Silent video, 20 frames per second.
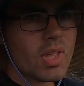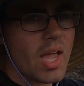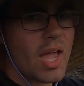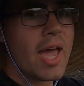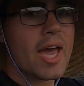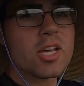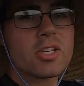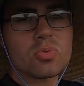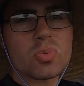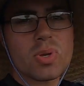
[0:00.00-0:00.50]

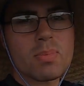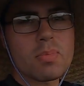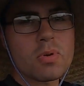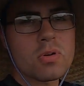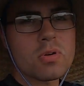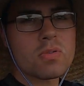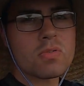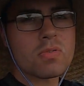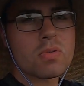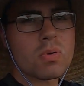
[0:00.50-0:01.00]
as we
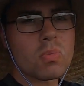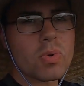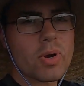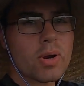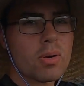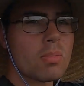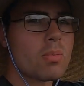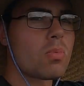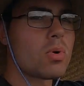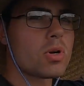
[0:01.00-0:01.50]
move,
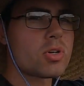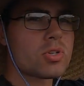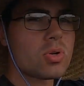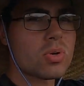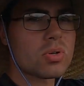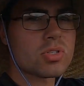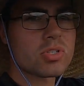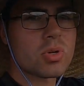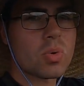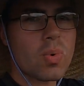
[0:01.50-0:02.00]
we're
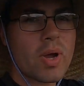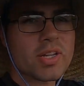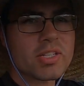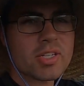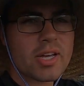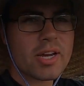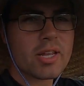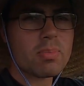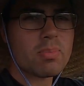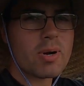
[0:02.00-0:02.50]
towards the west
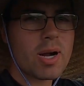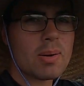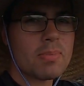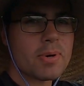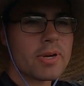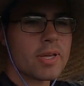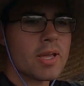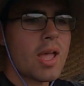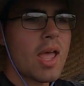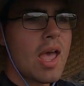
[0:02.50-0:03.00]
side of the
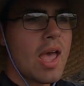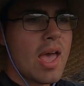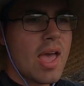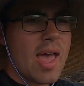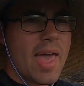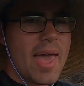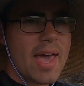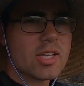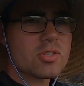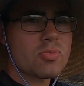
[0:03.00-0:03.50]
property.
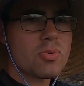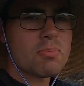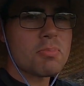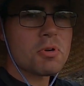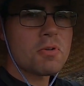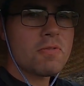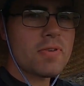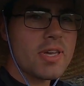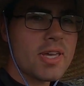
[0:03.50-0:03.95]
As we move